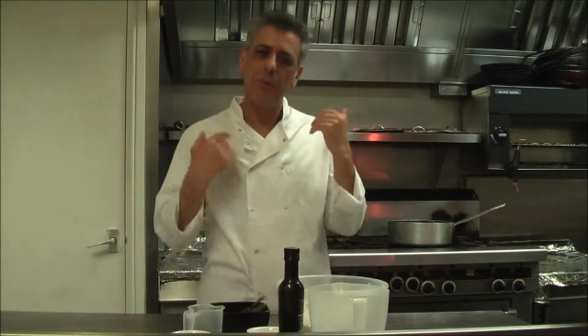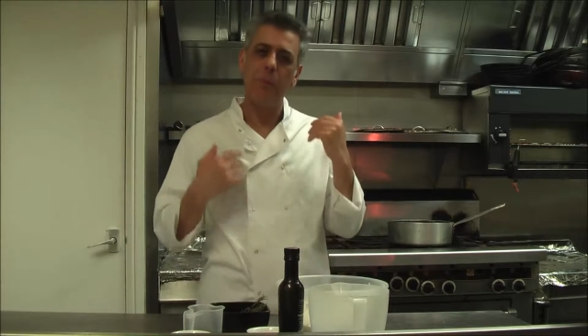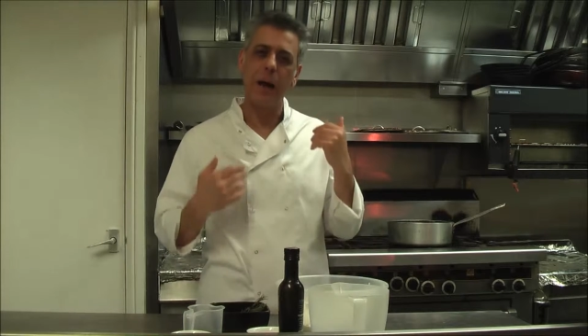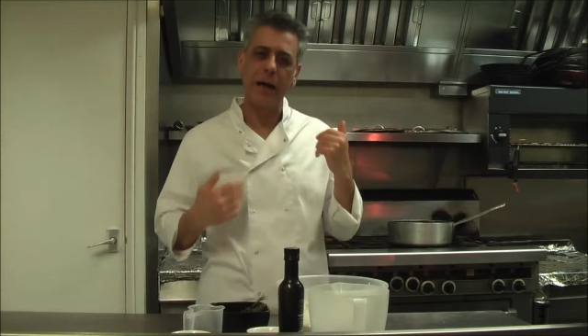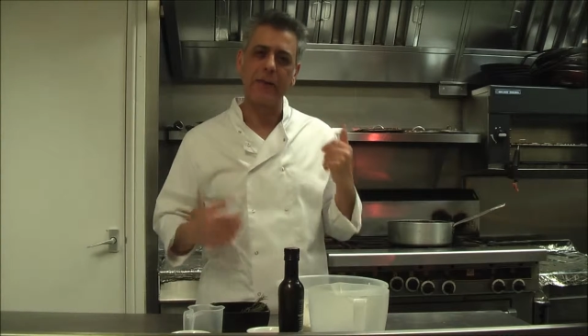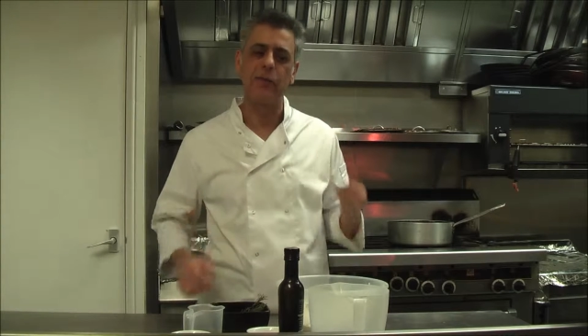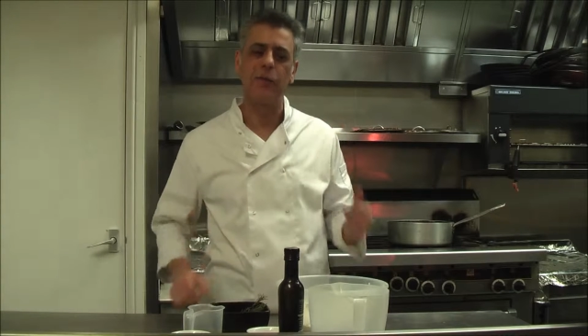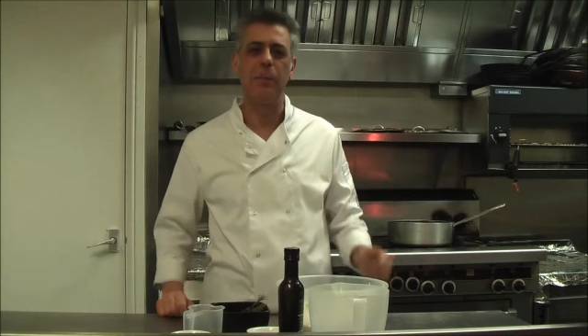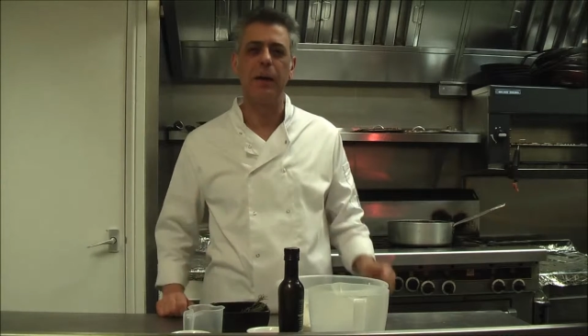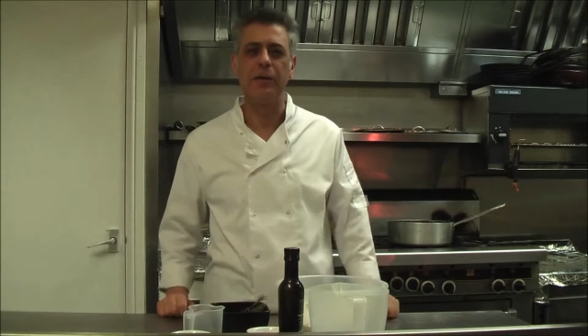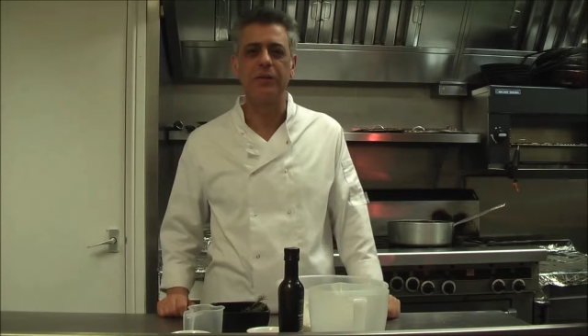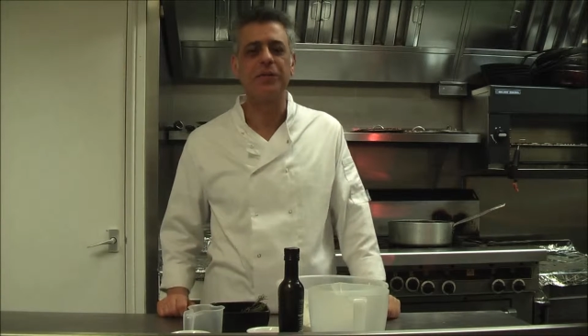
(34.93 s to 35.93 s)
back to
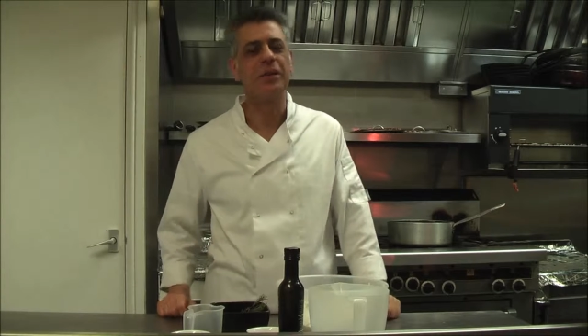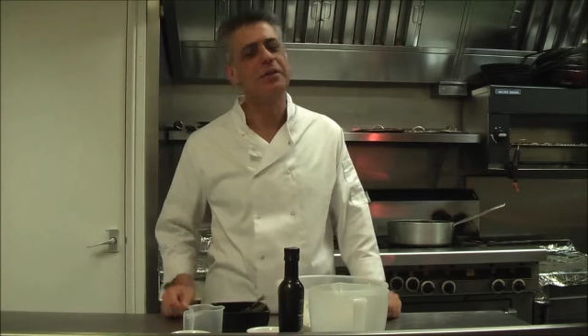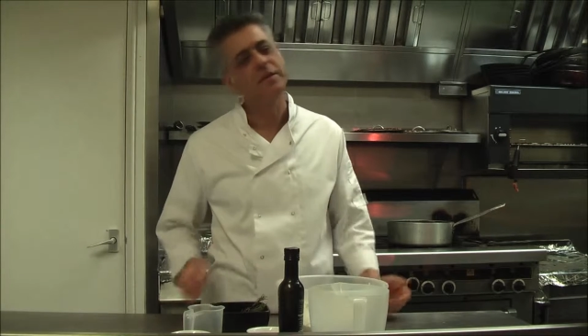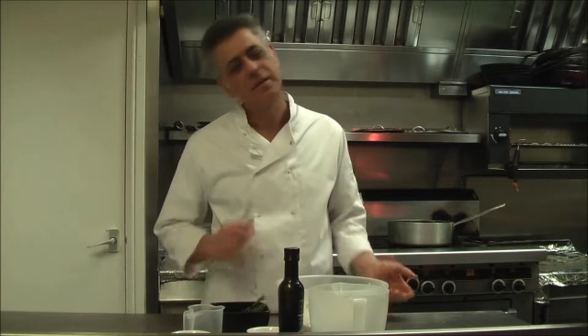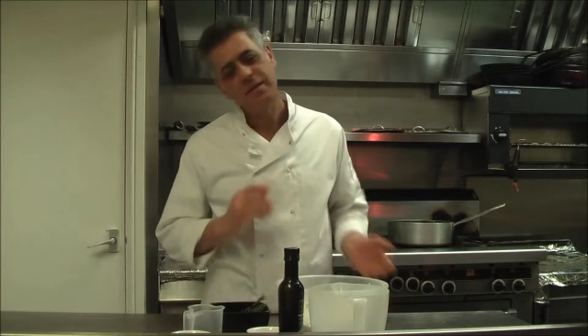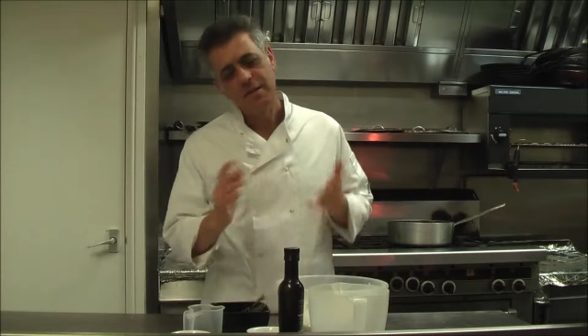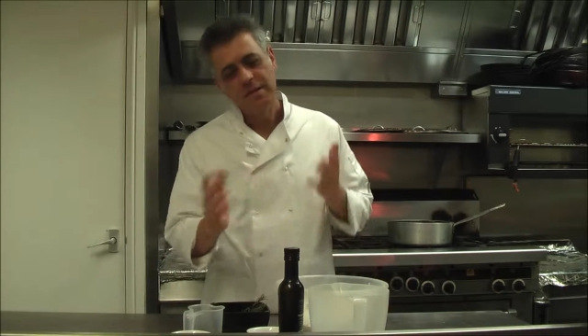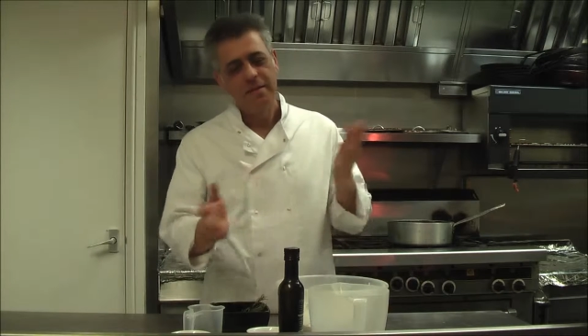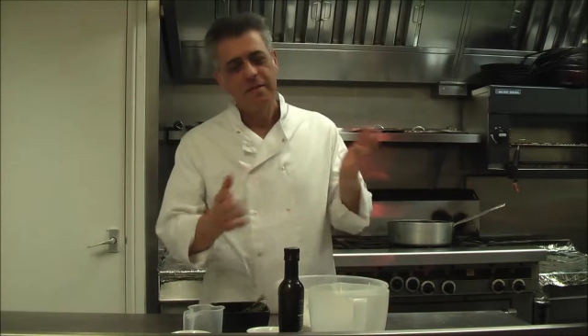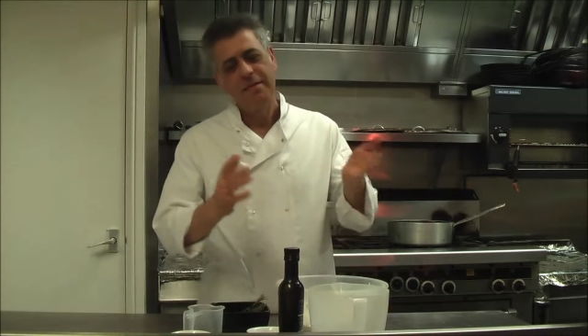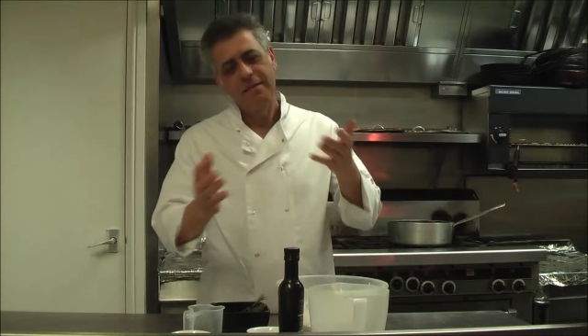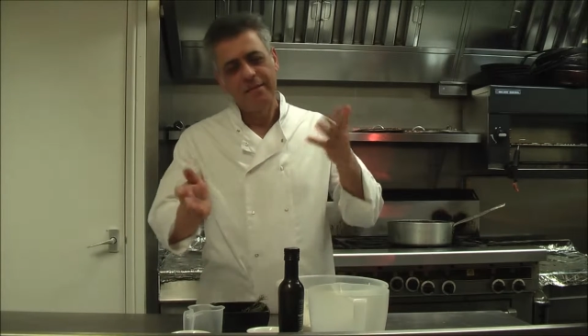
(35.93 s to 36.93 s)
about
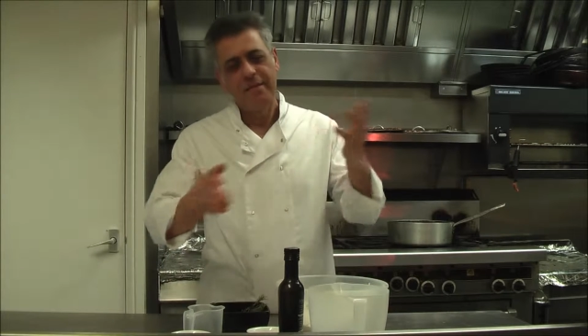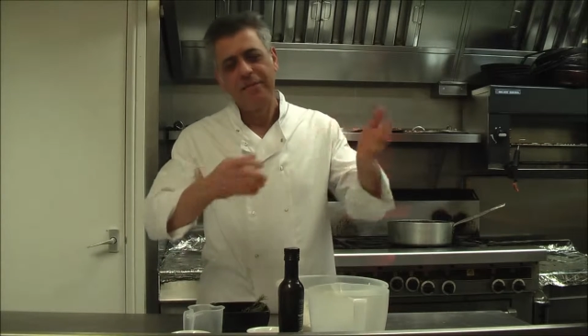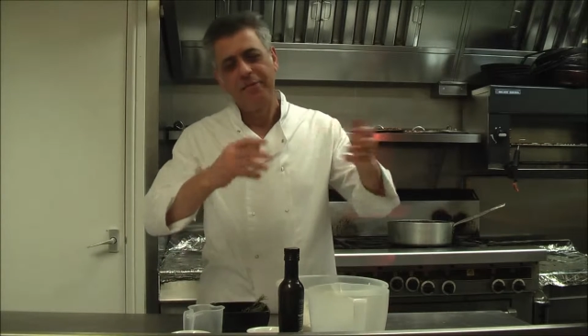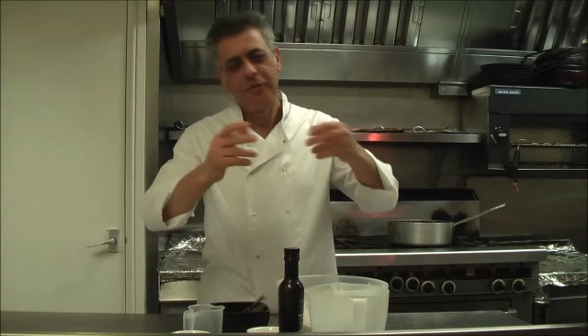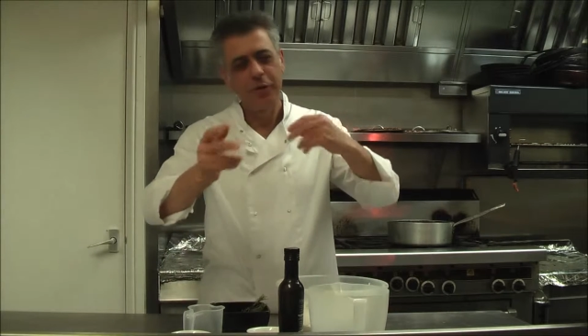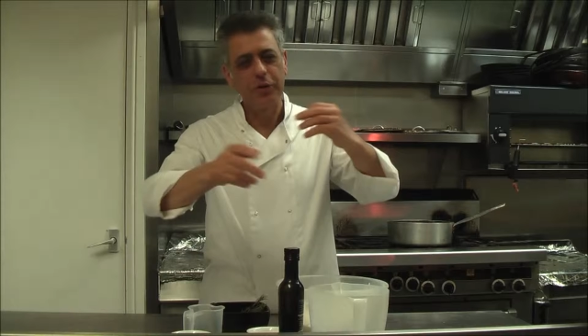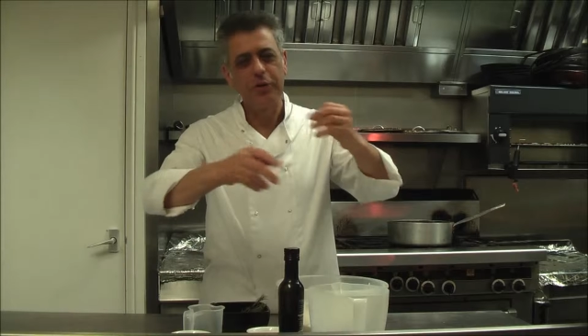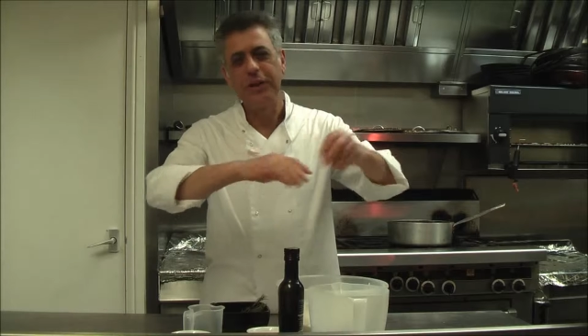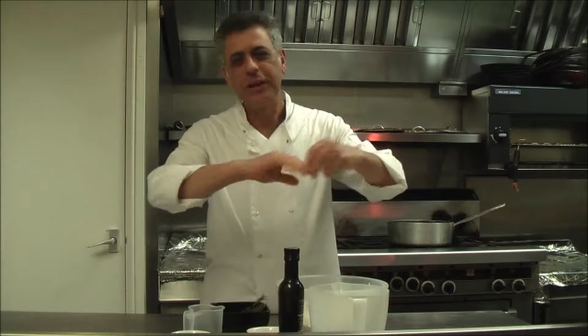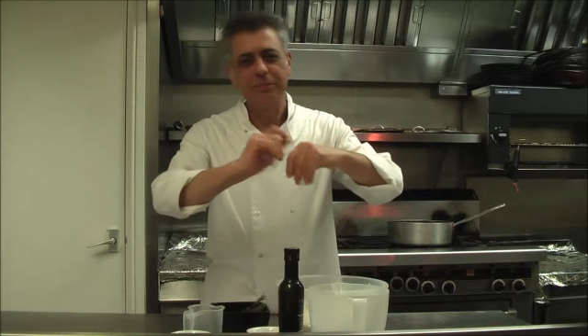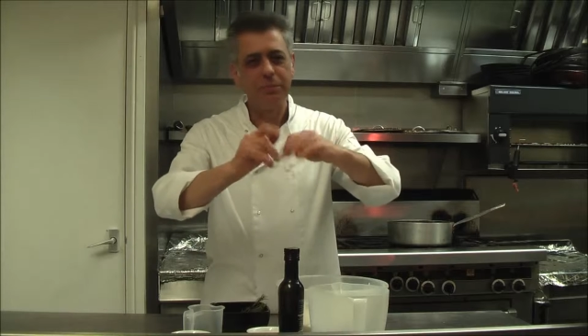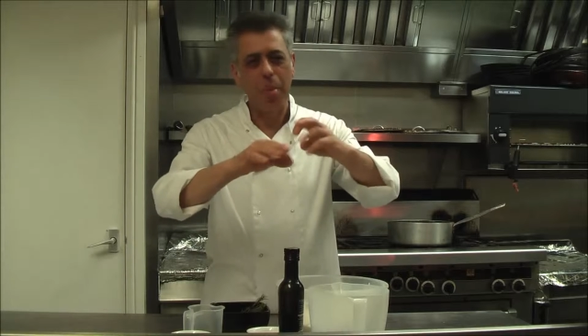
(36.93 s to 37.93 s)

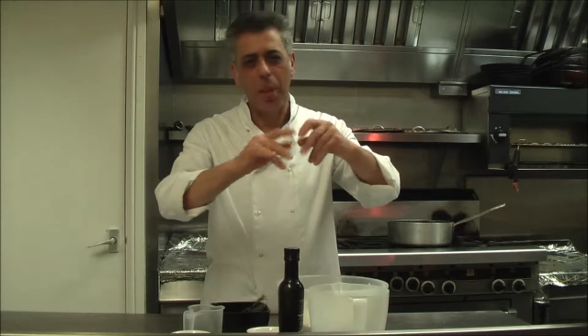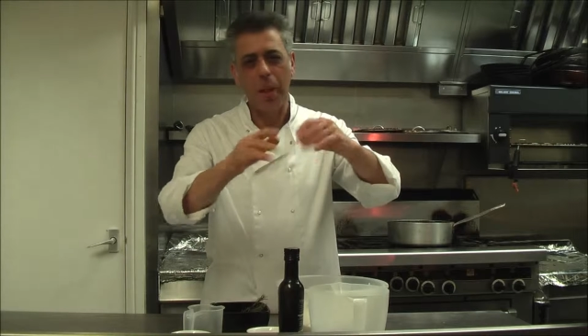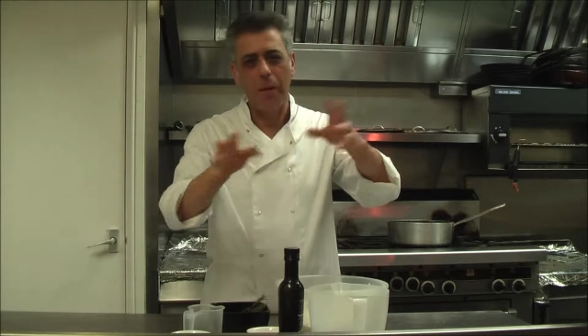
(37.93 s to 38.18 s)
14